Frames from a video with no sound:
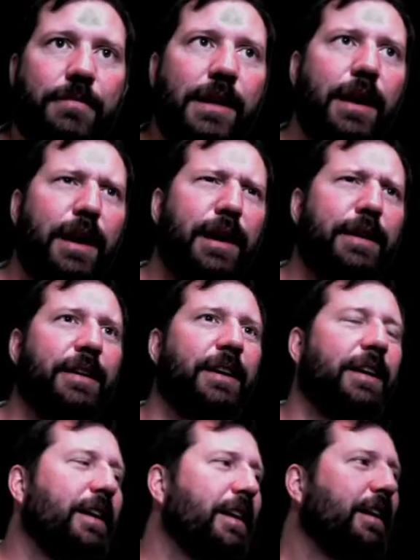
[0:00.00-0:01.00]
And
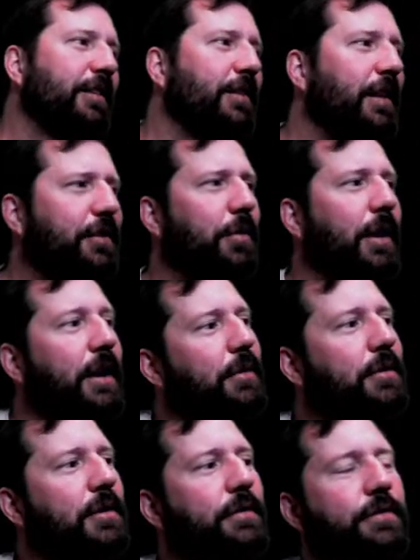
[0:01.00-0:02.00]
so that's why it
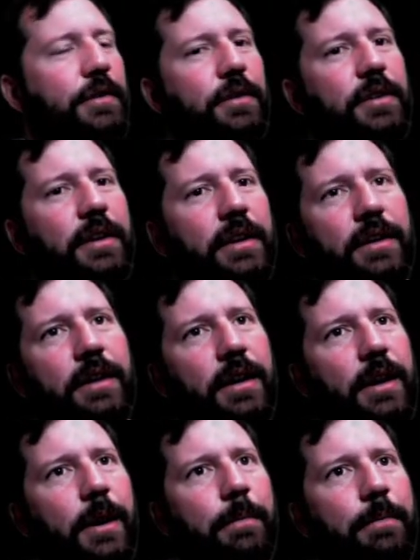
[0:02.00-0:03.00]
was confusing
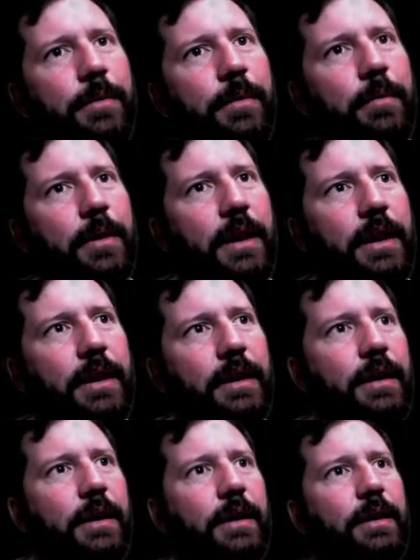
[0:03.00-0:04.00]
when I
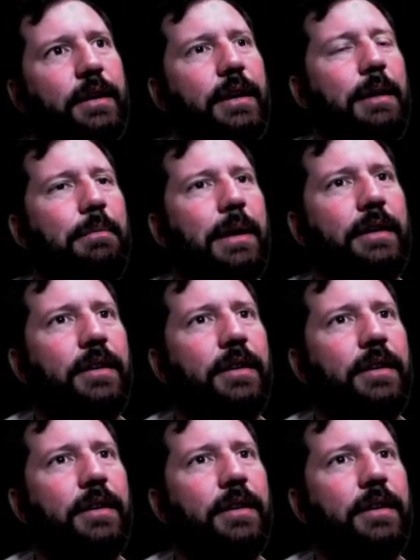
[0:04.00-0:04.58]
came back to